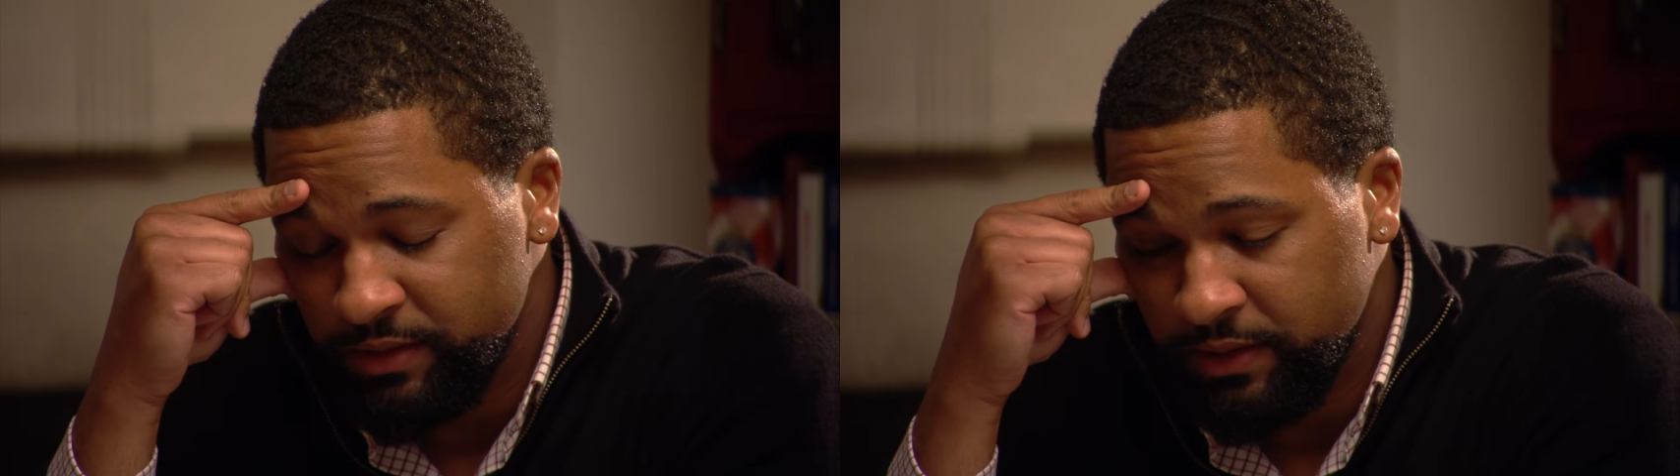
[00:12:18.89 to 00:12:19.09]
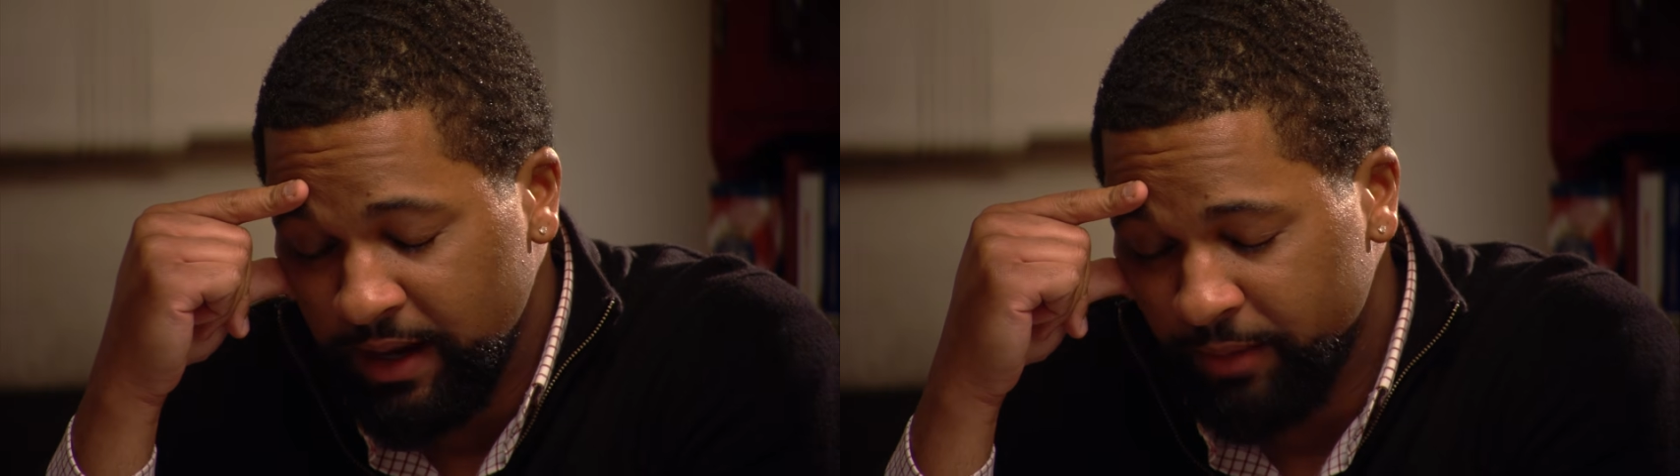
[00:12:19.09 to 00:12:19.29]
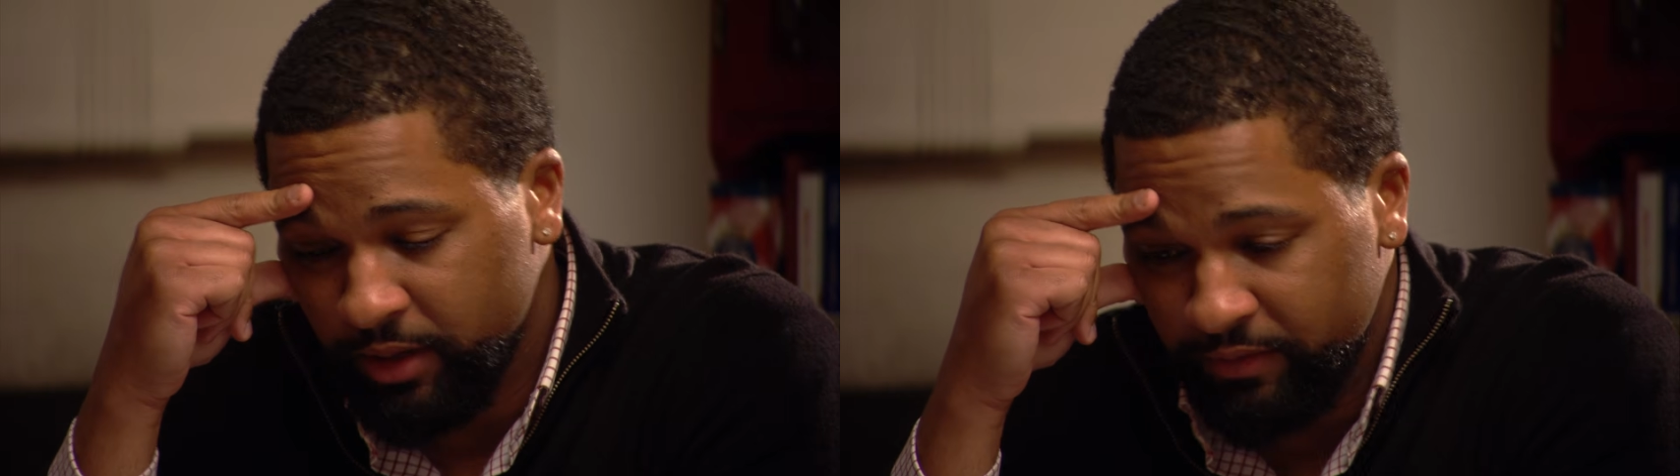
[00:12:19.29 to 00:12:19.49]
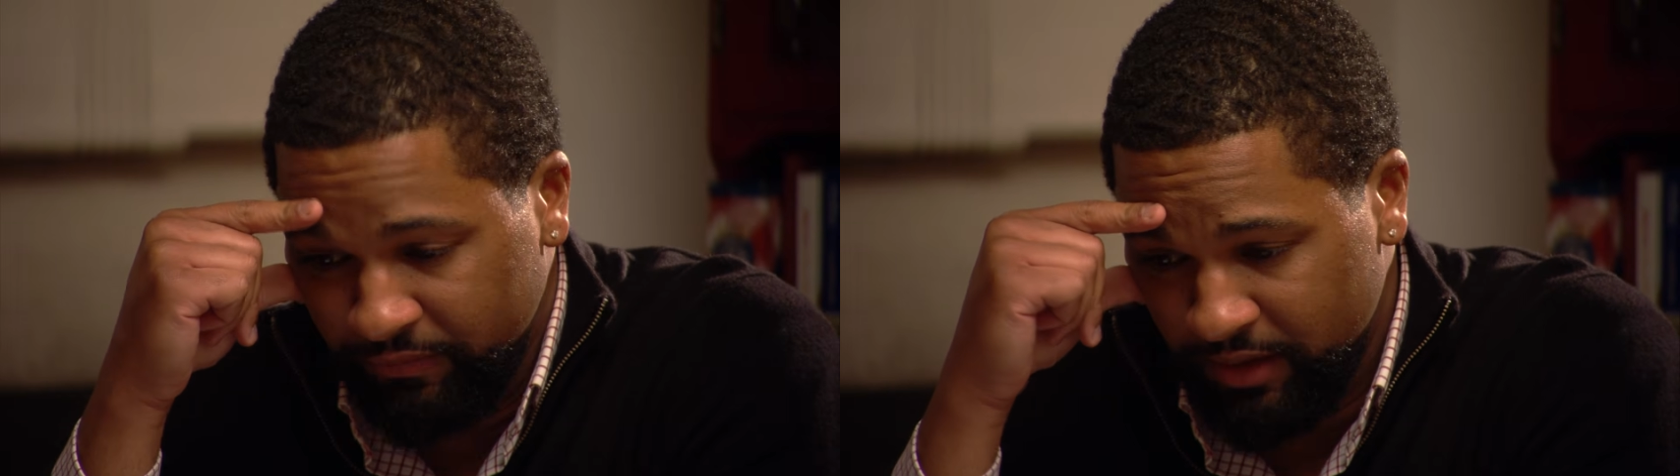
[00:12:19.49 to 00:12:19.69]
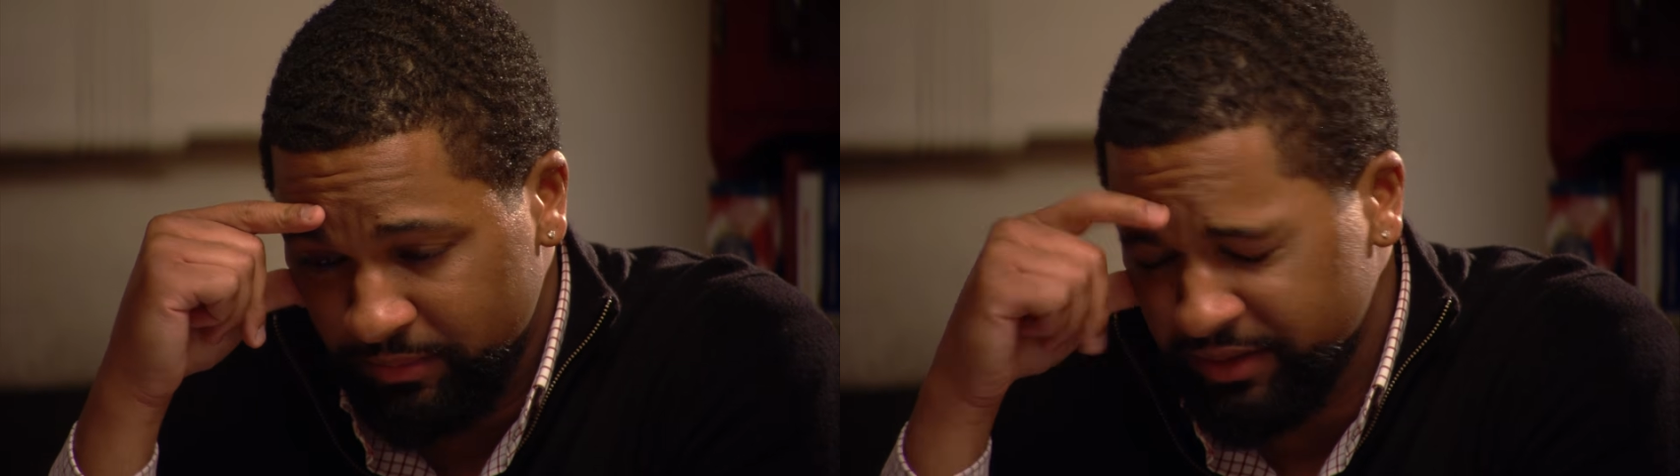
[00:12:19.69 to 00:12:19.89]
it Cabernet
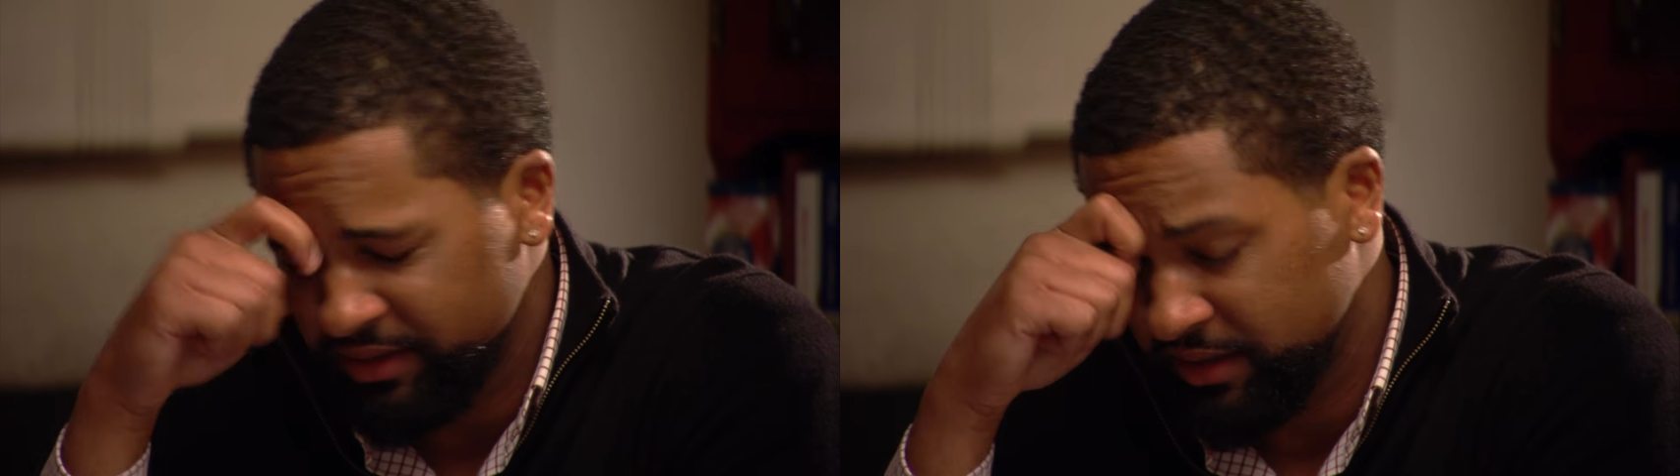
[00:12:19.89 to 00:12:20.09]
family?